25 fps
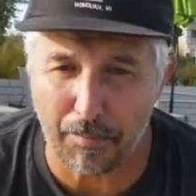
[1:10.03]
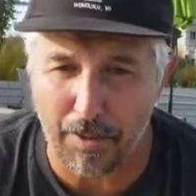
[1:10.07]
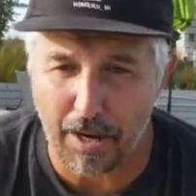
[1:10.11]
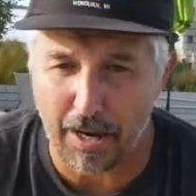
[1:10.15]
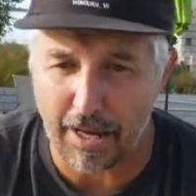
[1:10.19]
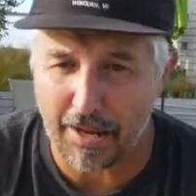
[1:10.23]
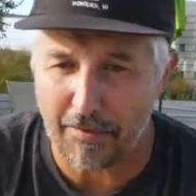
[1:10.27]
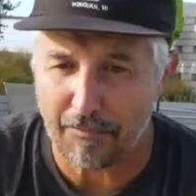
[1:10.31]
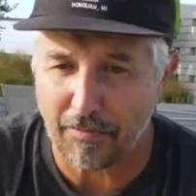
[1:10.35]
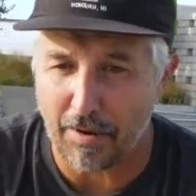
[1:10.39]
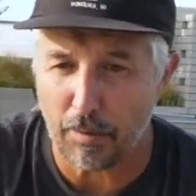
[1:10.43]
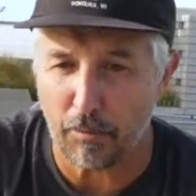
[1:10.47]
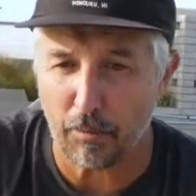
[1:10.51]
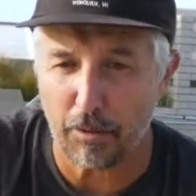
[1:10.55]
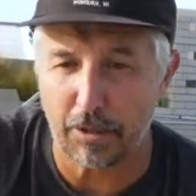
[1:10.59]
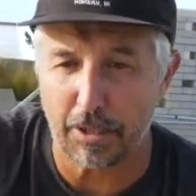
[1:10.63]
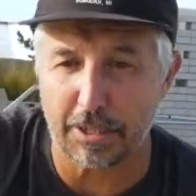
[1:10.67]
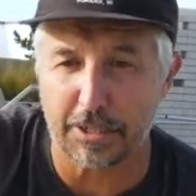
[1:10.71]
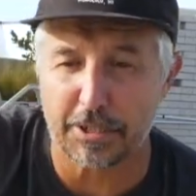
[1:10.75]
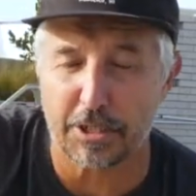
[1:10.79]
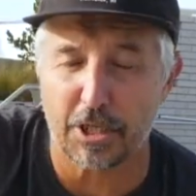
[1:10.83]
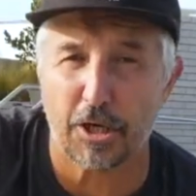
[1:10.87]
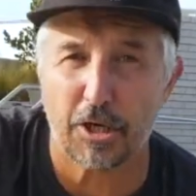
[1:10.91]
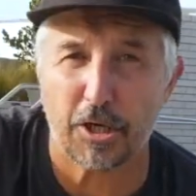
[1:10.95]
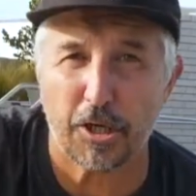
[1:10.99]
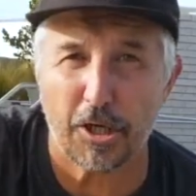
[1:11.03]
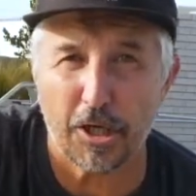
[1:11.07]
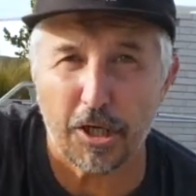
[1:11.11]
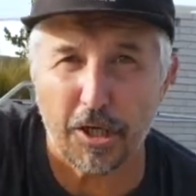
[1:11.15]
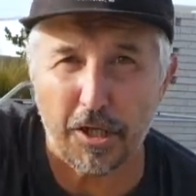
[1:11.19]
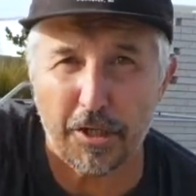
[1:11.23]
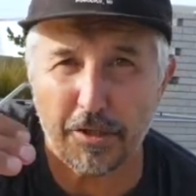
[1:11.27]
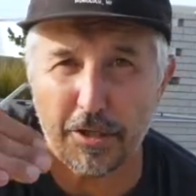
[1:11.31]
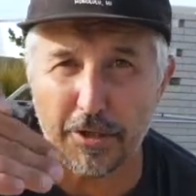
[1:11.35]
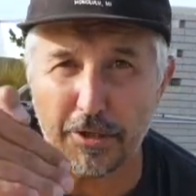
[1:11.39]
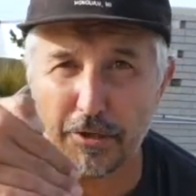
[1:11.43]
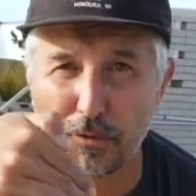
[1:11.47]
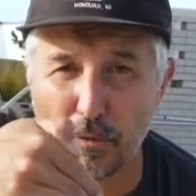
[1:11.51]
But if I were to
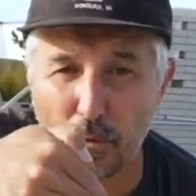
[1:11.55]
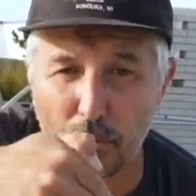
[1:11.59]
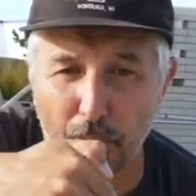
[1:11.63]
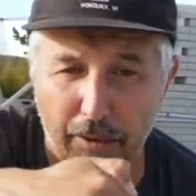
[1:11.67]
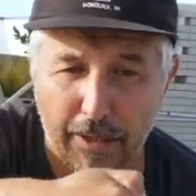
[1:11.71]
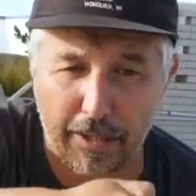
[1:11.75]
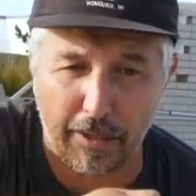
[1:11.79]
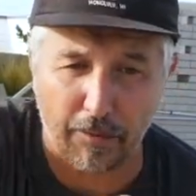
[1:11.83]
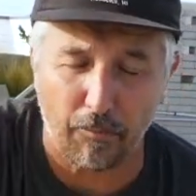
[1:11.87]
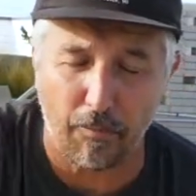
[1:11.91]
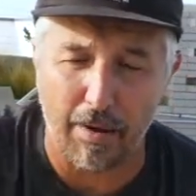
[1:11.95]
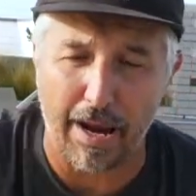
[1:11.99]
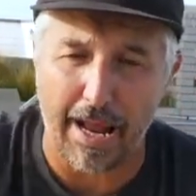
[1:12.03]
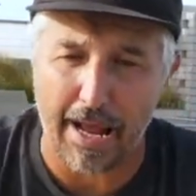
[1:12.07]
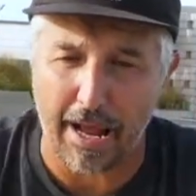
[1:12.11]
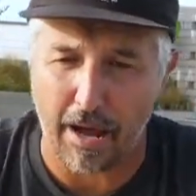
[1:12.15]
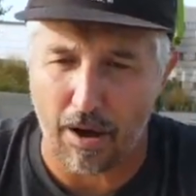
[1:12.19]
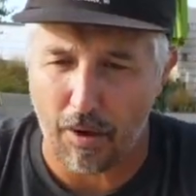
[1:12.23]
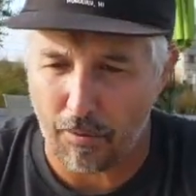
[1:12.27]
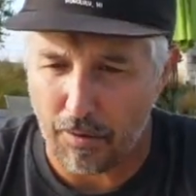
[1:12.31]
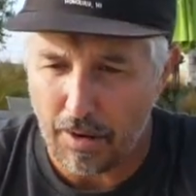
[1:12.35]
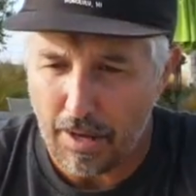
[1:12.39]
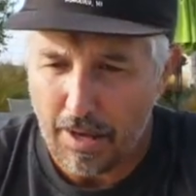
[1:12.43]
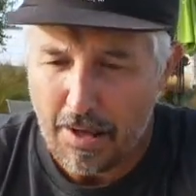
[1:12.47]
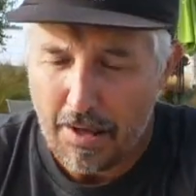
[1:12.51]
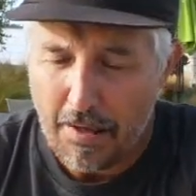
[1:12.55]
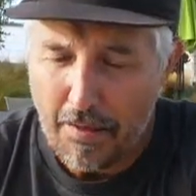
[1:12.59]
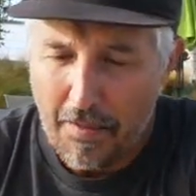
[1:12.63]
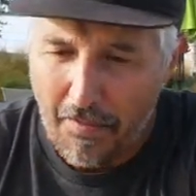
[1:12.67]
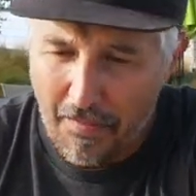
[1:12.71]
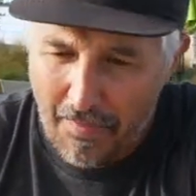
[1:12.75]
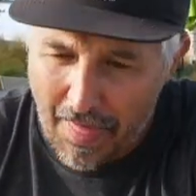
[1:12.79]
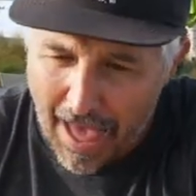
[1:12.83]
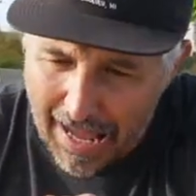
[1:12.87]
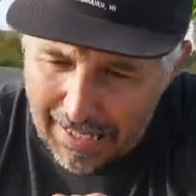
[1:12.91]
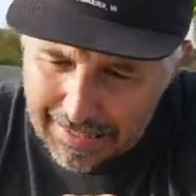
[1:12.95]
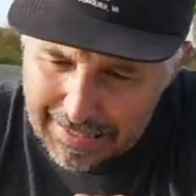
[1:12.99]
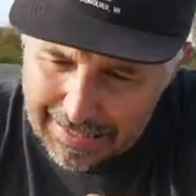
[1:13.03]
turn the dory around,
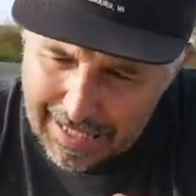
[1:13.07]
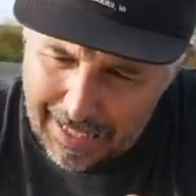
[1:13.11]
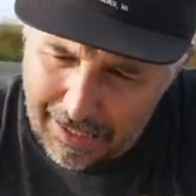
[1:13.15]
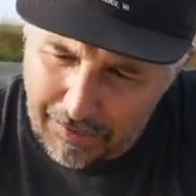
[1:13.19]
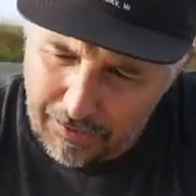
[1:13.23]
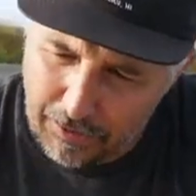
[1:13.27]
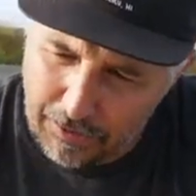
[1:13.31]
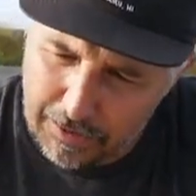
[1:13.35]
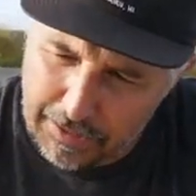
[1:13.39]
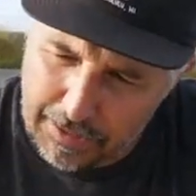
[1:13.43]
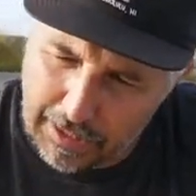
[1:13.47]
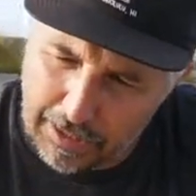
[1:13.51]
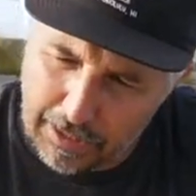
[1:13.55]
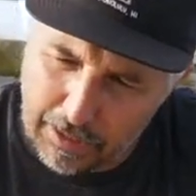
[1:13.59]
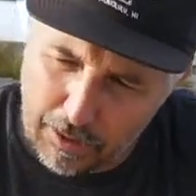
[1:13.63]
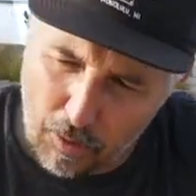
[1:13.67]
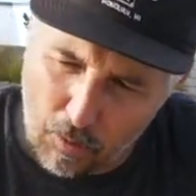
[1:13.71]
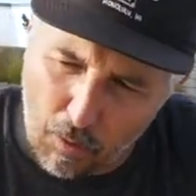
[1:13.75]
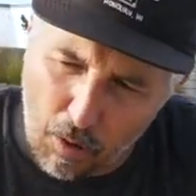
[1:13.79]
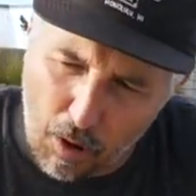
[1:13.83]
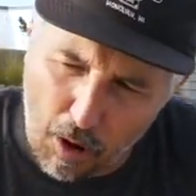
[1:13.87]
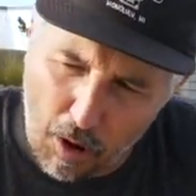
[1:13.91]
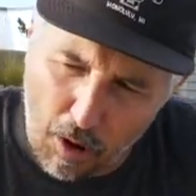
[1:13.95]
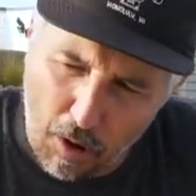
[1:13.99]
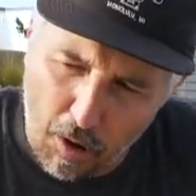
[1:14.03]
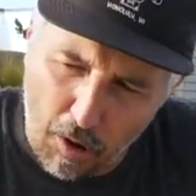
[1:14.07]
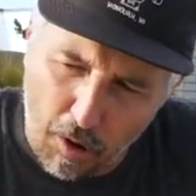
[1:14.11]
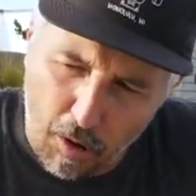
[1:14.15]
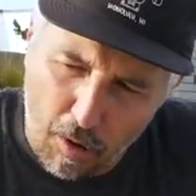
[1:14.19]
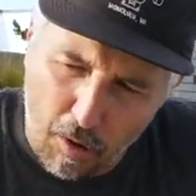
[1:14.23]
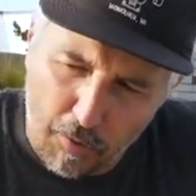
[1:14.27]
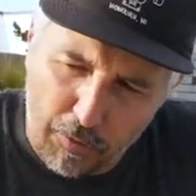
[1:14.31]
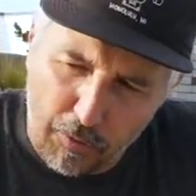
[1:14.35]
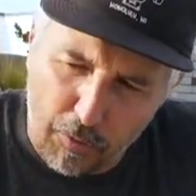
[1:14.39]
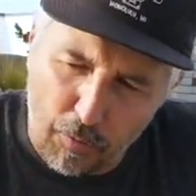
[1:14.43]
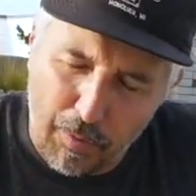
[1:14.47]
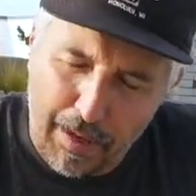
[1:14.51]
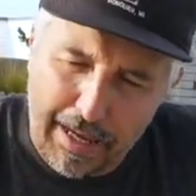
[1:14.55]
that tether is gonna go
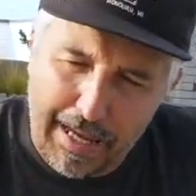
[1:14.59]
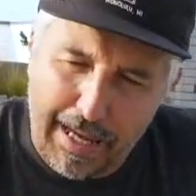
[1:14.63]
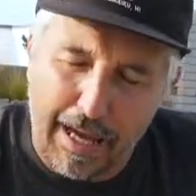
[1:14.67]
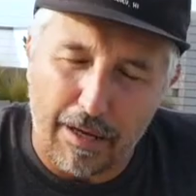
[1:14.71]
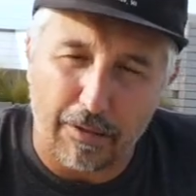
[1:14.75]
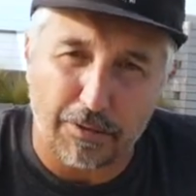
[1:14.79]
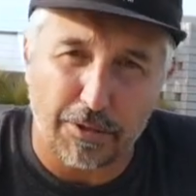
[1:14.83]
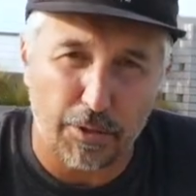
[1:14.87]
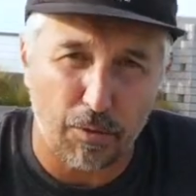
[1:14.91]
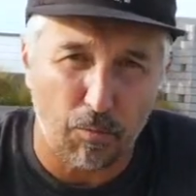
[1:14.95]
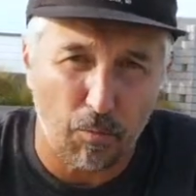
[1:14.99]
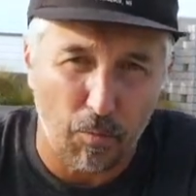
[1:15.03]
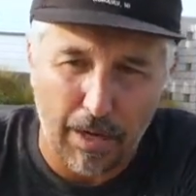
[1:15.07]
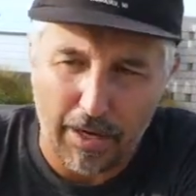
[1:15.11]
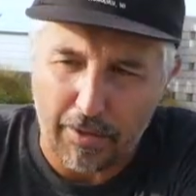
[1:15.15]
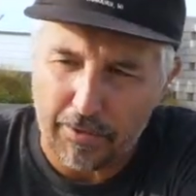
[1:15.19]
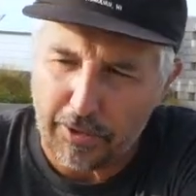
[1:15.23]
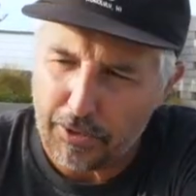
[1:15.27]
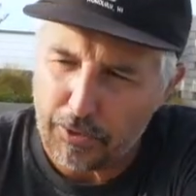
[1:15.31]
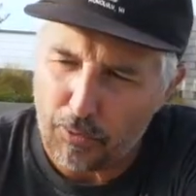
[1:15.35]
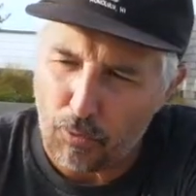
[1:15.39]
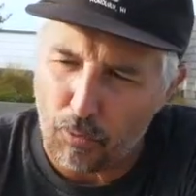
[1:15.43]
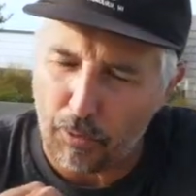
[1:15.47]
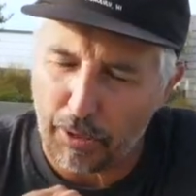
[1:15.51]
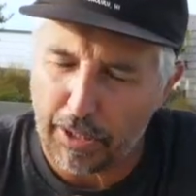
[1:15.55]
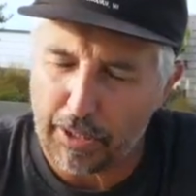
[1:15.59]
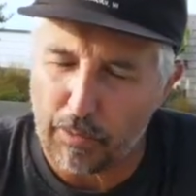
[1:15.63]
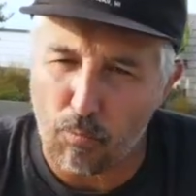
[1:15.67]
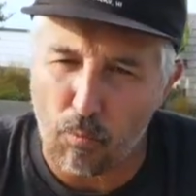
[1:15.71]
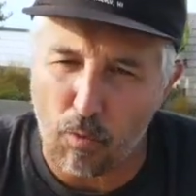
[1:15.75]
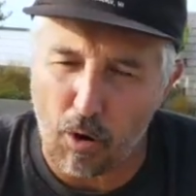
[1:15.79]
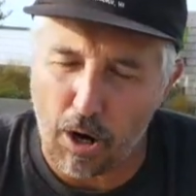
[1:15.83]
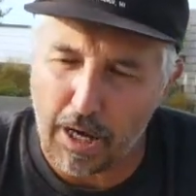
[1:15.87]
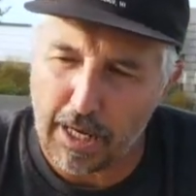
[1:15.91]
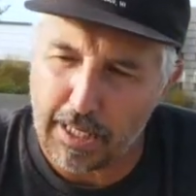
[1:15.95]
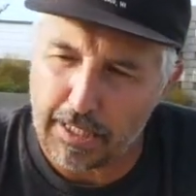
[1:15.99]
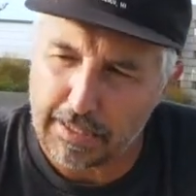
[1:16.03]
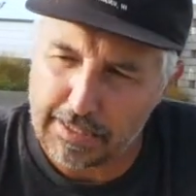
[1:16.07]
all the way out to where the dory
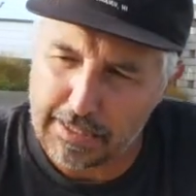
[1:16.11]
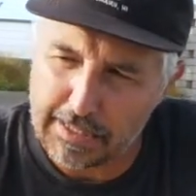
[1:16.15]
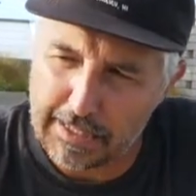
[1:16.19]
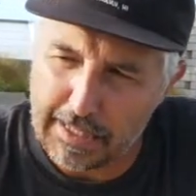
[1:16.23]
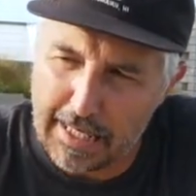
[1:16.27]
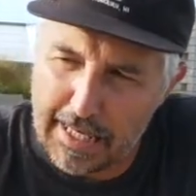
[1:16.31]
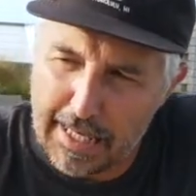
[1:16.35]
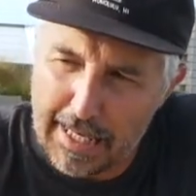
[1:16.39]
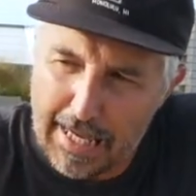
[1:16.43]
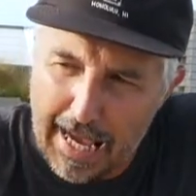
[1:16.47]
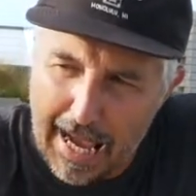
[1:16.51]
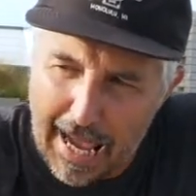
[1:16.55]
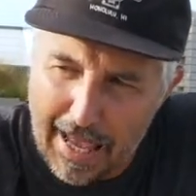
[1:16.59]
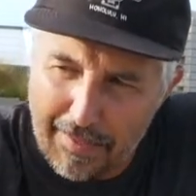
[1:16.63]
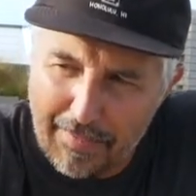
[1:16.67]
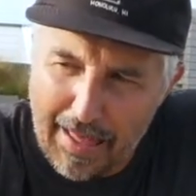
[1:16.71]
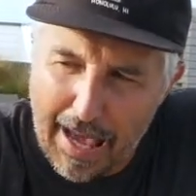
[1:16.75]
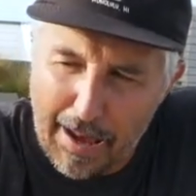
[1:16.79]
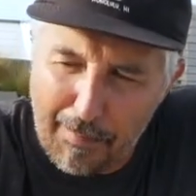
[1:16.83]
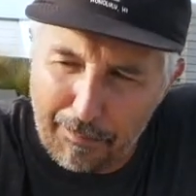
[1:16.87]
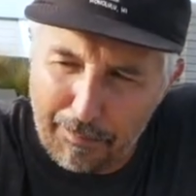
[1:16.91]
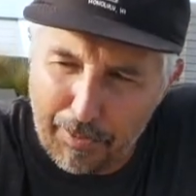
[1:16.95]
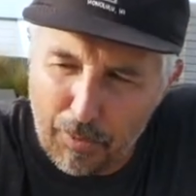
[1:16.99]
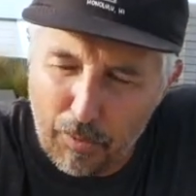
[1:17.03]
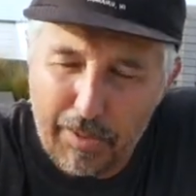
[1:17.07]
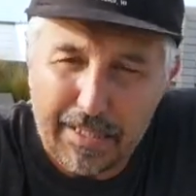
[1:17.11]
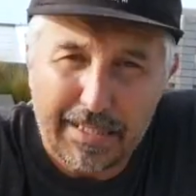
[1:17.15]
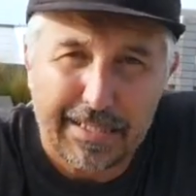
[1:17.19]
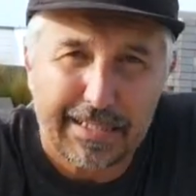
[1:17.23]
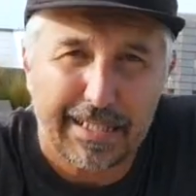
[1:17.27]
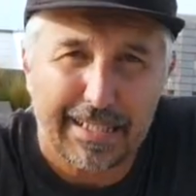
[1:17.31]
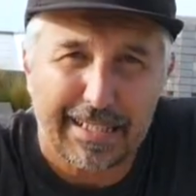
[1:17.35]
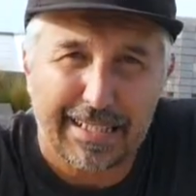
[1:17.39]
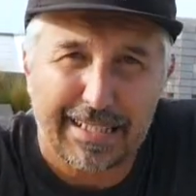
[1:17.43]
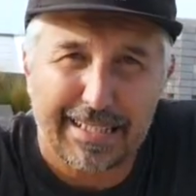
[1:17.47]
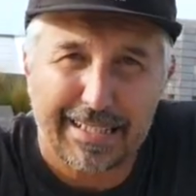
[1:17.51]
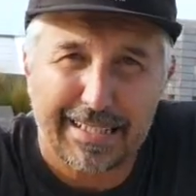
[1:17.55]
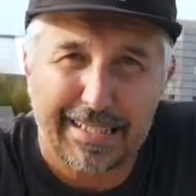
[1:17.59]
was, and that buoy is
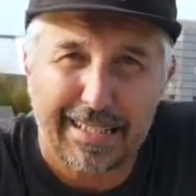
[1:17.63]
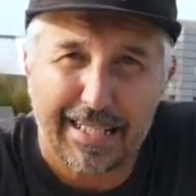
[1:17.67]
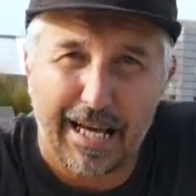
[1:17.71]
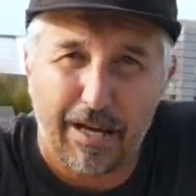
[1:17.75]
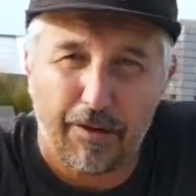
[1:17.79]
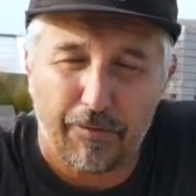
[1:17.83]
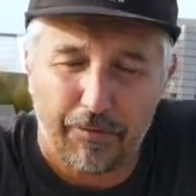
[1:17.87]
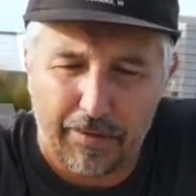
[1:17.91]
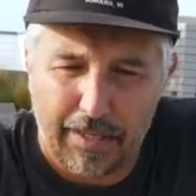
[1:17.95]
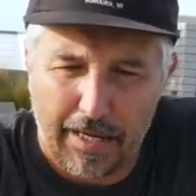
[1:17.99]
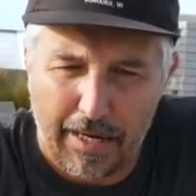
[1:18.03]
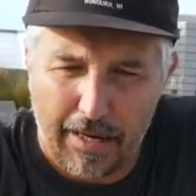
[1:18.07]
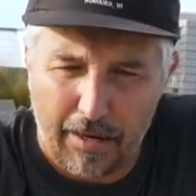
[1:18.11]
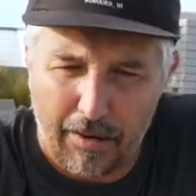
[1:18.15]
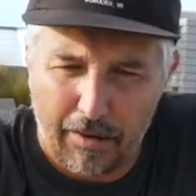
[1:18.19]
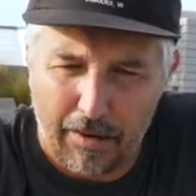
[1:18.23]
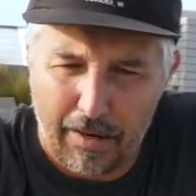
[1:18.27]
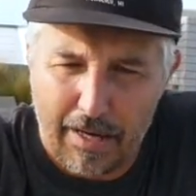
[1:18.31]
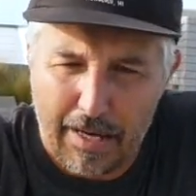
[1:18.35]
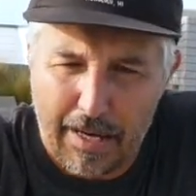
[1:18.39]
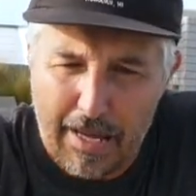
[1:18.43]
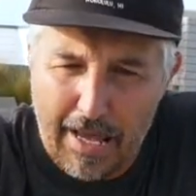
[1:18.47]
gonna sit out there.